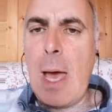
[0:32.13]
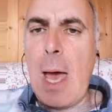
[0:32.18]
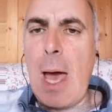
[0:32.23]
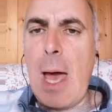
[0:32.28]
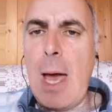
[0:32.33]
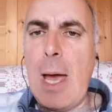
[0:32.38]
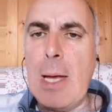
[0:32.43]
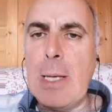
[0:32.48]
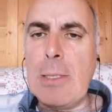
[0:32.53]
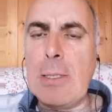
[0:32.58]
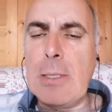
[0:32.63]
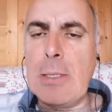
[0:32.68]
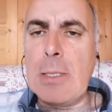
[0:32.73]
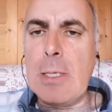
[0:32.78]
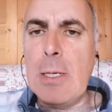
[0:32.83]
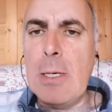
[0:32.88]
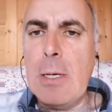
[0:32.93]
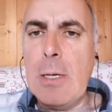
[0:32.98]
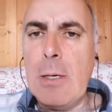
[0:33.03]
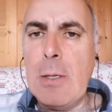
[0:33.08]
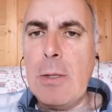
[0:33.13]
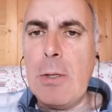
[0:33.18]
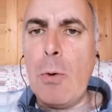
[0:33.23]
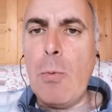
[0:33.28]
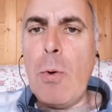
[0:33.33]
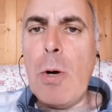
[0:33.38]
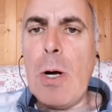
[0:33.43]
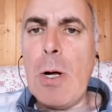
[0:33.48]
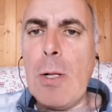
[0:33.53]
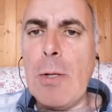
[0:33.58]
and the
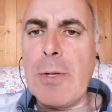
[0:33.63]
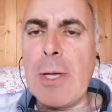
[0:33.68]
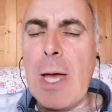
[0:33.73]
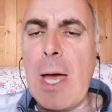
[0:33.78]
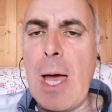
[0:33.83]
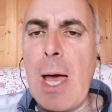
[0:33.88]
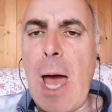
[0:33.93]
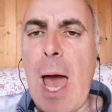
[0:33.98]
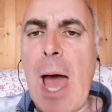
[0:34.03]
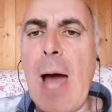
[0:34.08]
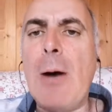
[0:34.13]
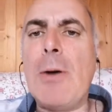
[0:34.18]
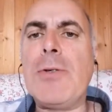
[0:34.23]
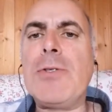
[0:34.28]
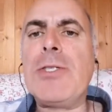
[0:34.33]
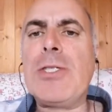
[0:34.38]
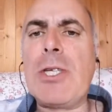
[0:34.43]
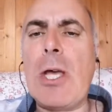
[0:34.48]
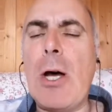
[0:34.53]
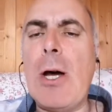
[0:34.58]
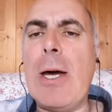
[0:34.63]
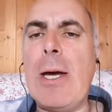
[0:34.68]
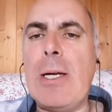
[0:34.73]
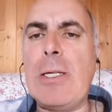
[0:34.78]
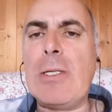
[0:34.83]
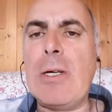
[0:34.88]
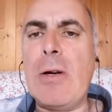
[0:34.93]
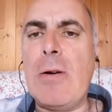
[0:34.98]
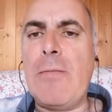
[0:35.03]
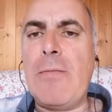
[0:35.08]
world outside
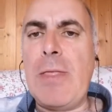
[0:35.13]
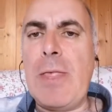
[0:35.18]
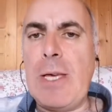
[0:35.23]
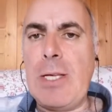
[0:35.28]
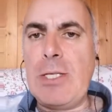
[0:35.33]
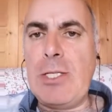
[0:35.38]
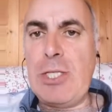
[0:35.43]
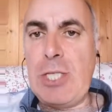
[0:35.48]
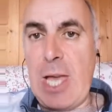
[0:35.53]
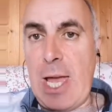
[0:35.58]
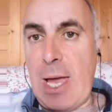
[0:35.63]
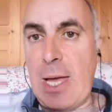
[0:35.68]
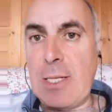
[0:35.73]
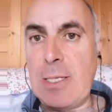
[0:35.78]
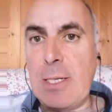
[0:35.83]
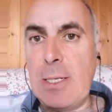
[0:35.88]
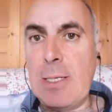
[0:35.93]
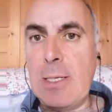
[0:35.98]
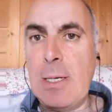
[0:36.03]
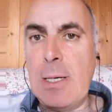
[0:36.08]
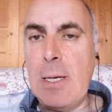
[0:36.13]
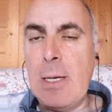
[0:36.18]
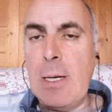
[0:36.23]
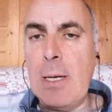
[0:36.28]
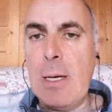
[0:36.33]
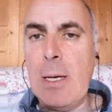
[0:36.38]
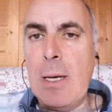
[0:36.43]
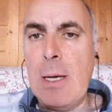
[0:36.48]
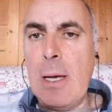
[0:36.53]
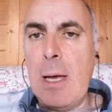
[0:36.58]
of this shed,
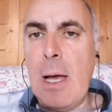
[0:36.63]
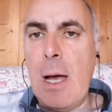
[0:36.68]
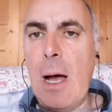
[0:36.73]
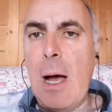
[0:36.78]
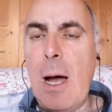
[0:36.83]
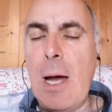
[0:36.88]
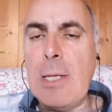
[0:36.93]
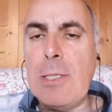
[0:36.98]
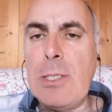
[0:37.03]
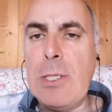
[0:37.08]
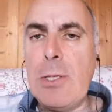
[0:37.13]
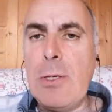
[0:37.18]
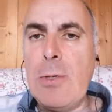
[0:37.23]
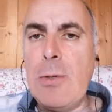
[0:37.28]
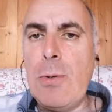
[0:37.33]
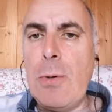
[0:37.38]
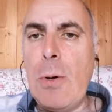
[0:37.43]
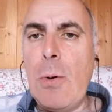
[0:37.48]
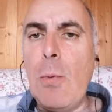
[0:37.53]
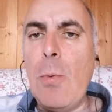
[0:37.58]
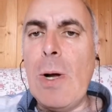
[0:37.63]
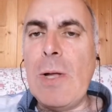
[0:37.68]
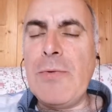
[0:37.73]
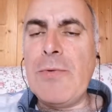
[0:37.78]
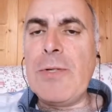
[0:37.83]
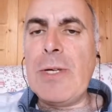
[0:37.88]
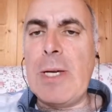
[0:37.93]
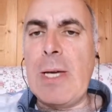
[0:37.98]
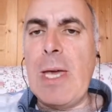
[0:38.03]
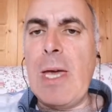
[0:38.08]
I do
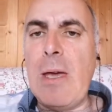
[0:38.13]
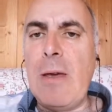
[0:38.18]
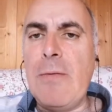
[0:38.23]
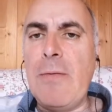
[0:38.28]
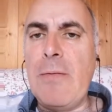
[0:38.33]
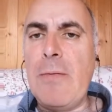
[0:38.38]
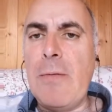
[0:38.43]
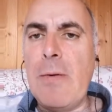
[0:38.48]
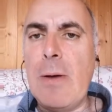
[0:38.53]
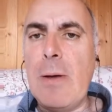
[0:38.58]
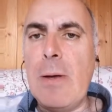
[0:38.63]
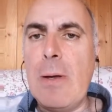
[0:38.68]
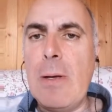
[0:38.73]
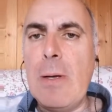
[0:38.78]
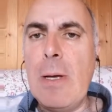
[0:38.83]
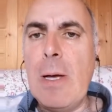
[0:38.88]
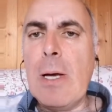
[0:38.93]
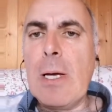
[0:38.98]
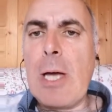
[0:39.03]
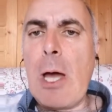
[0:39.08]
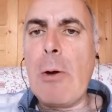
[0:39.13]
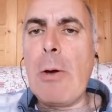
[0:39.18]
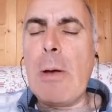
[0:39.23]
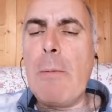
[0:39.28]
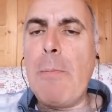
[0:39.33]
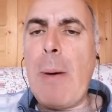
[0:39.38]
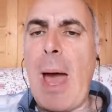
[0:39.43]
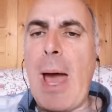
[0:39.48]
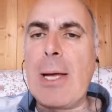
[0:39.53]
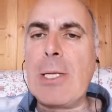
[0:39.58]
wonder if going
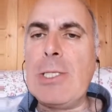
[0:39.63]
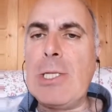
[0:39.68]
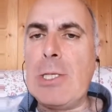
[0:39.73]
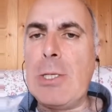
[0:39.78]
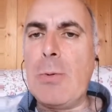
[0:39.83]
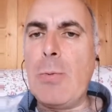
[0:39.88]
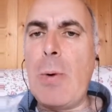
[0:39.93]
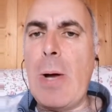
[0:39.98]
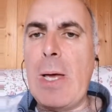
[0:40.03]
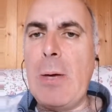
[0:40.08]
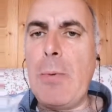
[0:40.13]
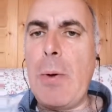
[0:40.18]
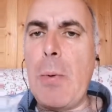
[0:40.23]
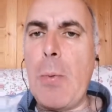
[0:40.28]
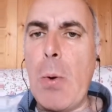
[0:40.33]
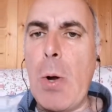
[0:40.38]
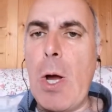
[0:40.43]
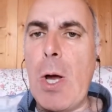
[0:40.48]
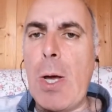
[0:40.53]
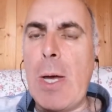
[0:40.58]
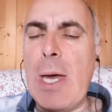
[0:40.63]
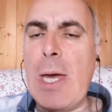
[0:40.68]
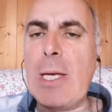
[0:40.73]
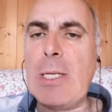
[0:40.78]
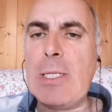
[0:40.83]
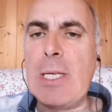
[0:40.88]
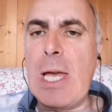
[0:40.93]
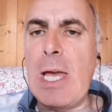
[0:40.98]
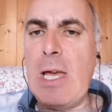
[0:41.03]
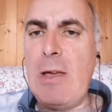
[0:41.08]
back to the way we were
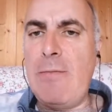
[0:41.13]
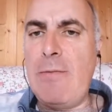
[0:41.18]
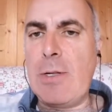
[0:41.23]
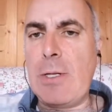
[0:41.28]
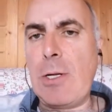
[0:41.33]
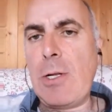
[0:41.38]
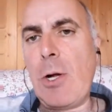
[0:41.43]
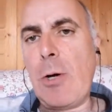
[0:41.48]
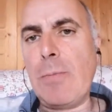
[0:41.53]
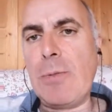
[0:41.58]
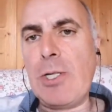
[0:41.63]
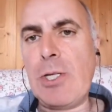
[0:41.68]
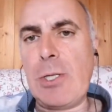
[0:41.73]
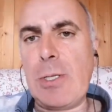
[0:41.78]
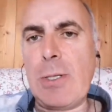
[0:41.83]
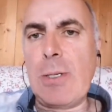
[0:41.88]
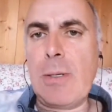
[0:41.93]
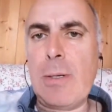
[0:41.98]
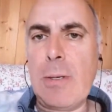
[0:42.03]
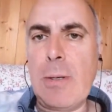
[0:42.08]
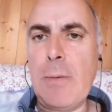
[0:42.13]
is even an option.